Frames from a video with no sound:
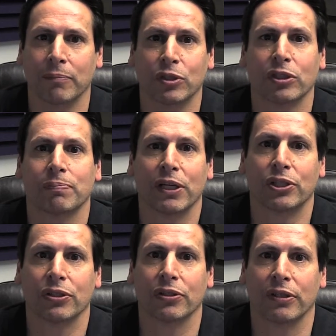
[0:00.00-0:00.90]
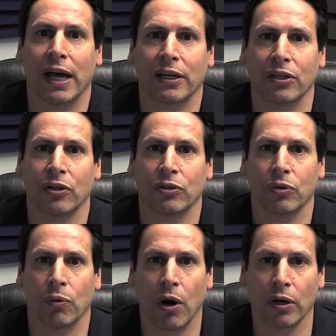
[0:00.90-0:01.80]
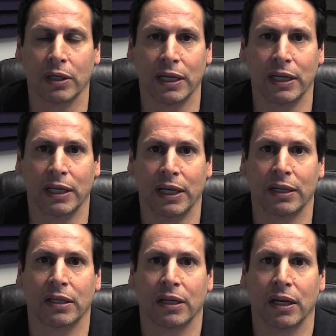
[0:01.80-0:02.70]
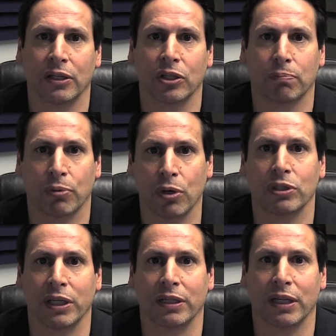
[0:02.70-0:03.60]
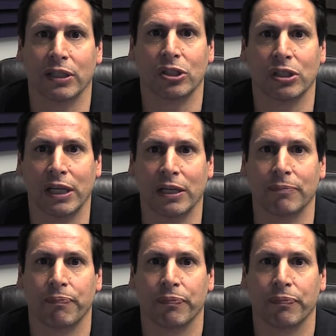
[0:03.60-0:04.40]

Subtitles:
Just make sure that, you know, you are getting in your protein that you need.